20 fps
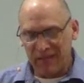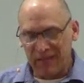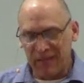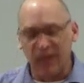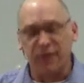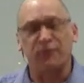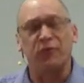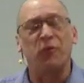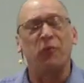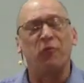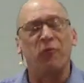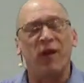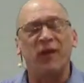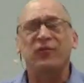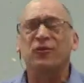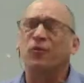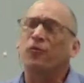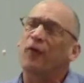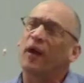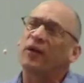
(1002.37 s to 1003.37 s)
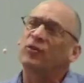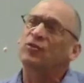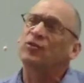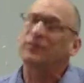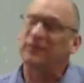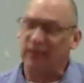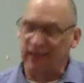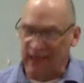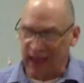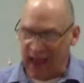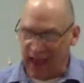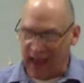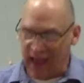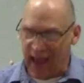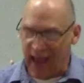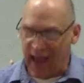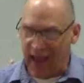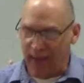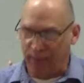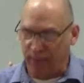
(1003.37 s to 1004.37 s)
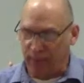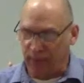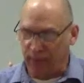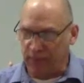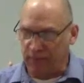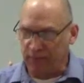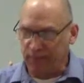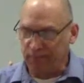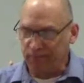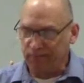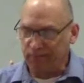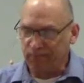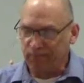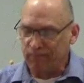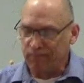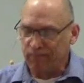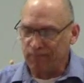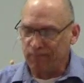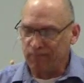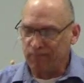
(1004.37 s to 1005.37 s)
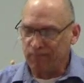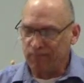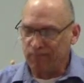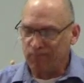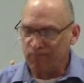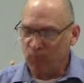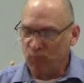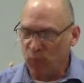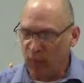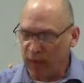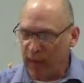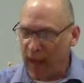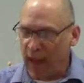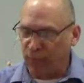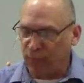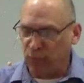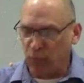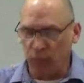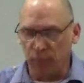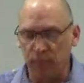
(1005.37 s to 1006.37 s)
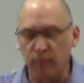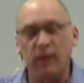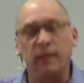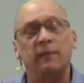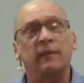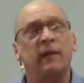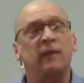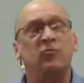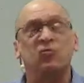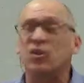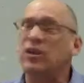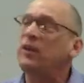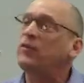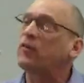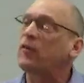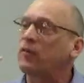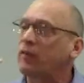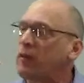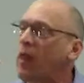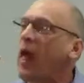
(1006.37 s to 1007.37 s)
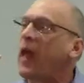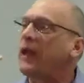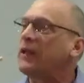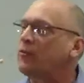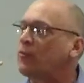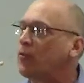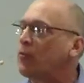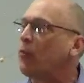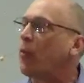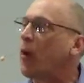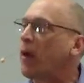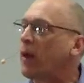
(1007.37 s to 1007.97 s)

If the resurrection did not happen, we have to admit that Jesus lied to us.